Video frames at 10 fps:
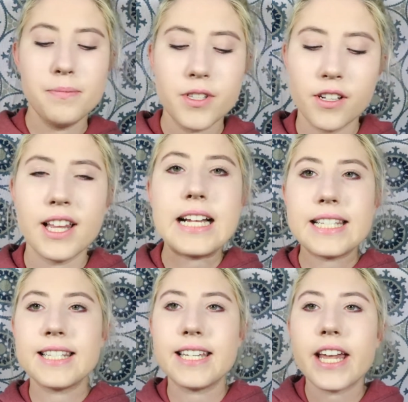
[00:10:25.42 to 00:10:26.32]
So
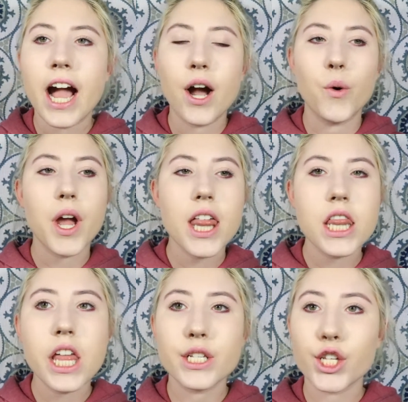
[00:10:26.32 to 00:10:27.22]
let's see how
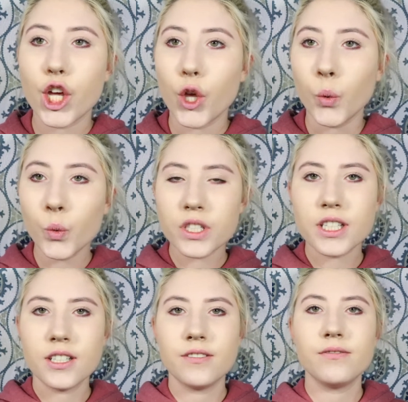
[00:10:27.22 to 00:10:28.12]
this goes.